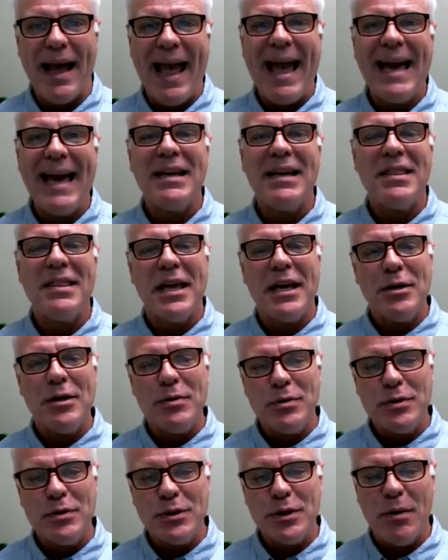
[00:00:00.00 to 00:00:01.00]
Anna, thank you
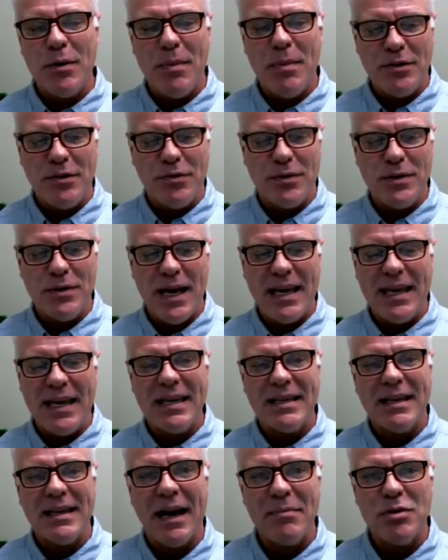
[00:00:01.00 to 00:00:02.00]
so much for
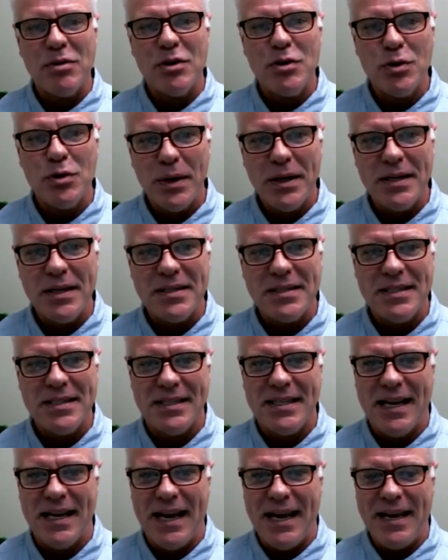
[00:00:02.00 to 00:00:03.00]
taking time to join us
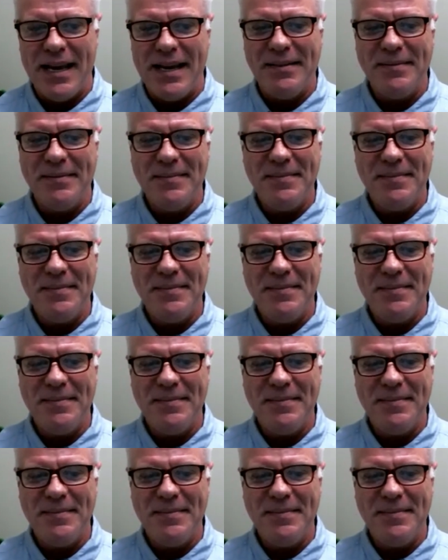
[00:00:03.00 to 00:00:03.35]
today.